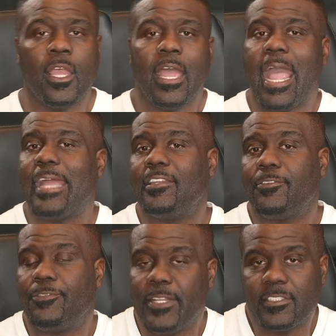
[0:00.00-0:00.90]
And
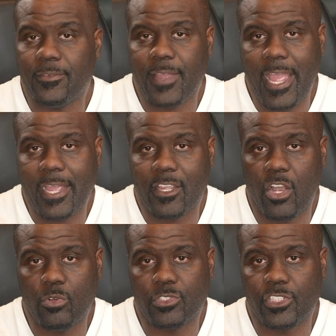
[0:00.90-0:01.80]
defensive head
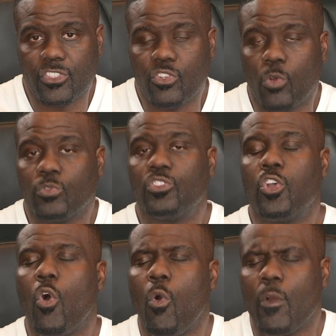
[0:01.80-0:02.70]
coaches
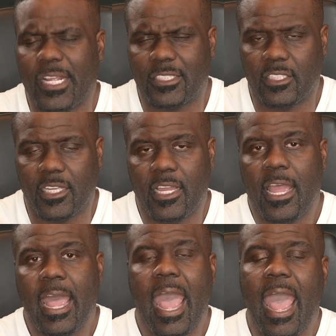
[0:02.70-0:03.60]
notoriously
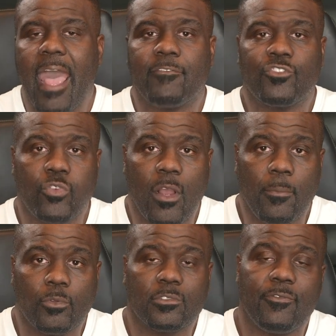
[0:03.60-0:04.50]
have
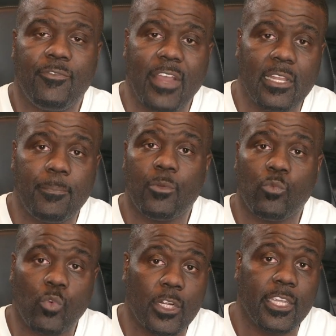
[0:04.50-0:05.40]
trouble developing
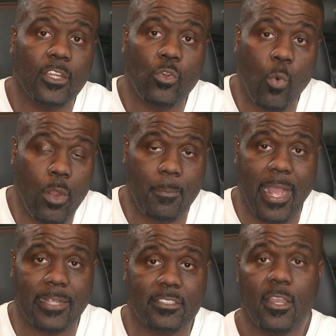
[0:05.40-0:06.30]
rookie
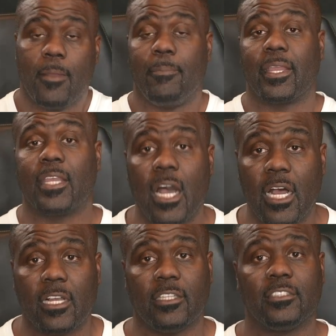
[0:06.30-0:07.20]
quarterbacks
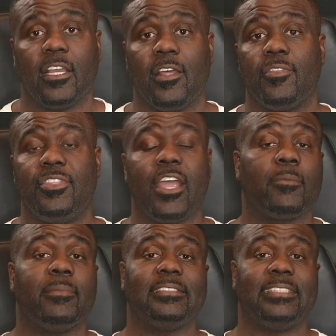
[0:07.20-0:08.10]
because their
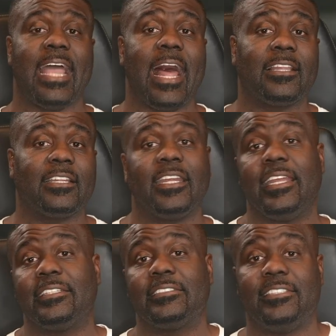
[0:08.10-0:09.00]
mentality
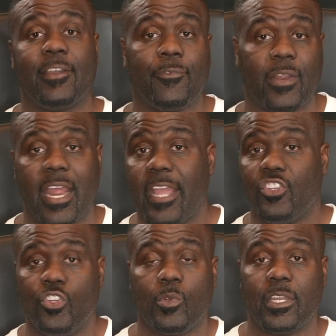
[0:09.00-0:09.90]
is different. And
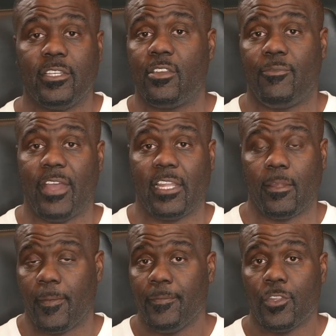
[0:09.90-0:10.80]
you can develop
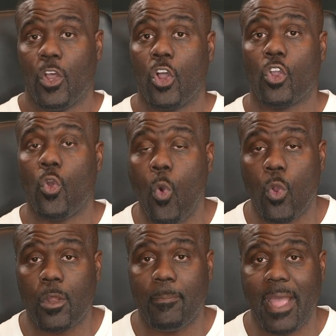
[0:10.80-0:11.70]
a
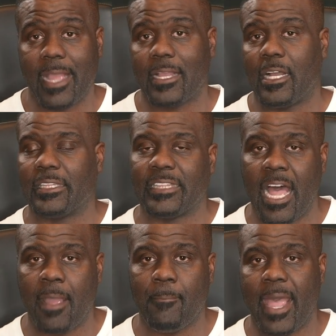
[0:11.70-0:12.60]
cornerback, a
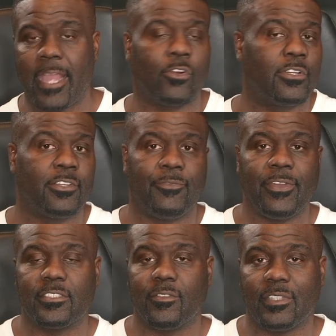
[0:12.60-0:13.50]
linebacker, a
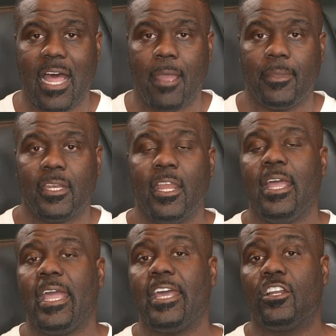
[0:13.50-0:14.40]
defensive lineman
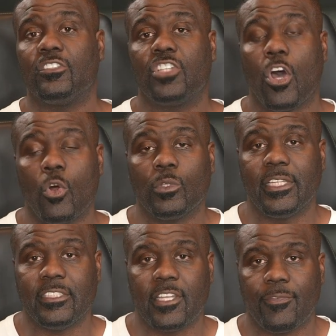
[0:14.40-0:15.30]
in a
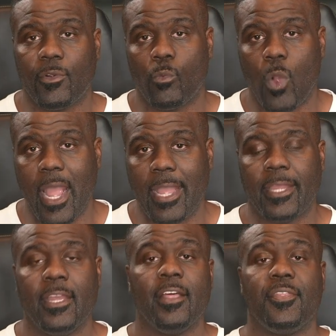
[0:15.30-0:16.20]
totally different way
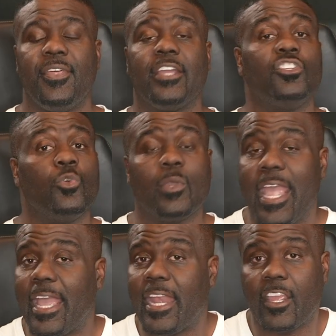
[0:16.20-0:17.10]
than you
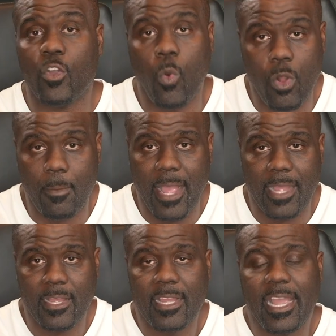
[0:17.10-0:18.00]
can a quarterback.
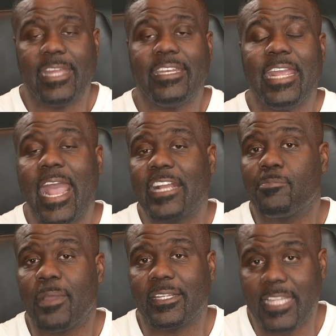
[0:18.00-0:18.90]
And the
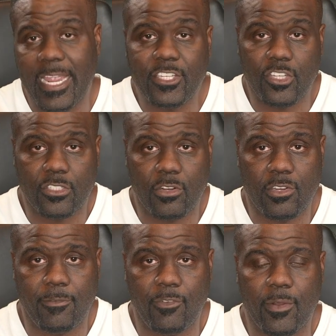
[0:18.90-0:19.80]
expectations are
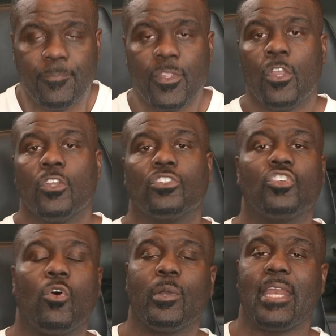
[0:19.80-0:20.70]
different.
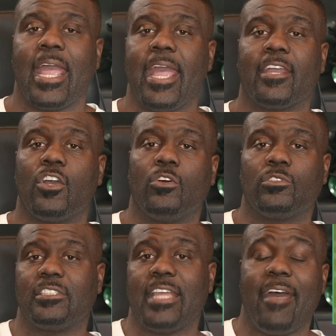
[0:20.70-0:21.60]
So when head
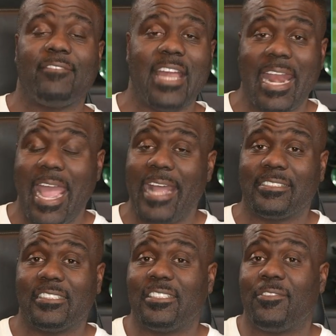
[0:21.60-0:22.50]
coaches have not had
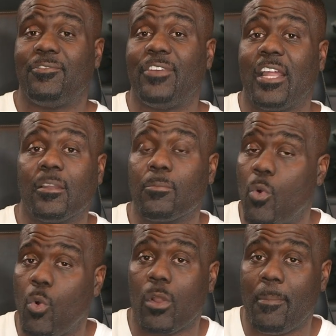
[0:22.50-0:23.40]
to develop
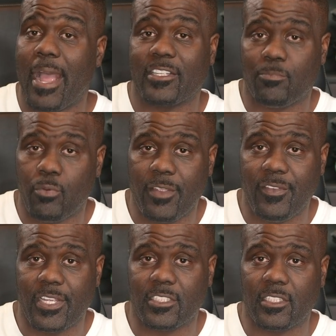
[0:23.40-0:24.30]
quarterbacks
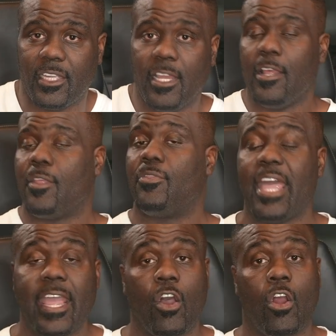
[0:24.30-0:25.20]
previously,
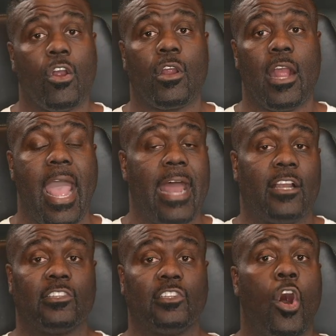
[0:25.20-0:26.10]
they are at a
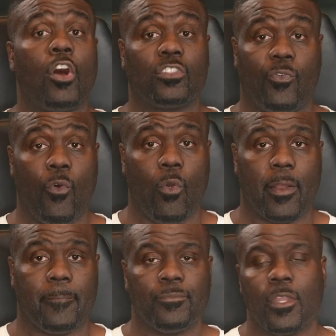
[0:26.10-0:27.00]
loss for
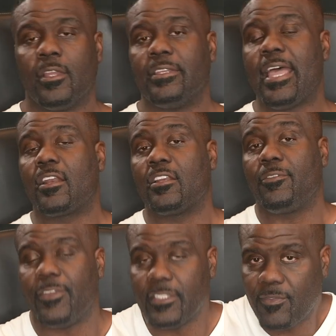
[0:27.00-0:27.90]
it. Now, the
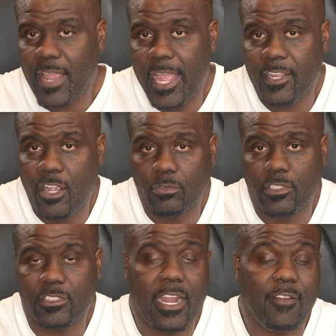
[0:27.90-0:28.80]
defensive head
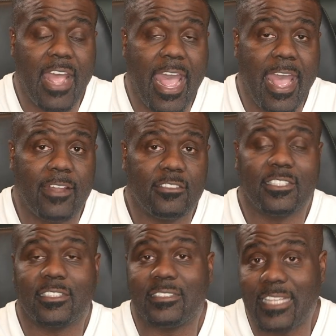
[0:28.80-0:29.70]
coaches that have had
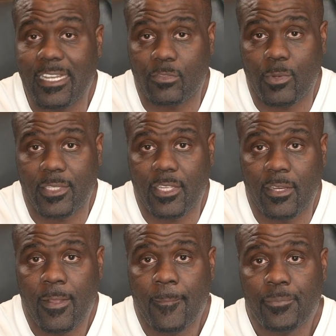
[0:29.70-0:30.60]
success with it,
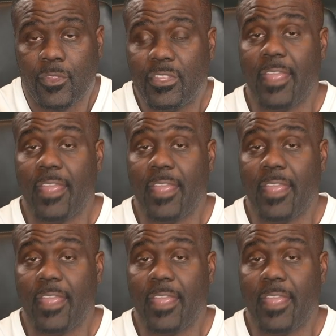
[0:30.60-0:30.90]
they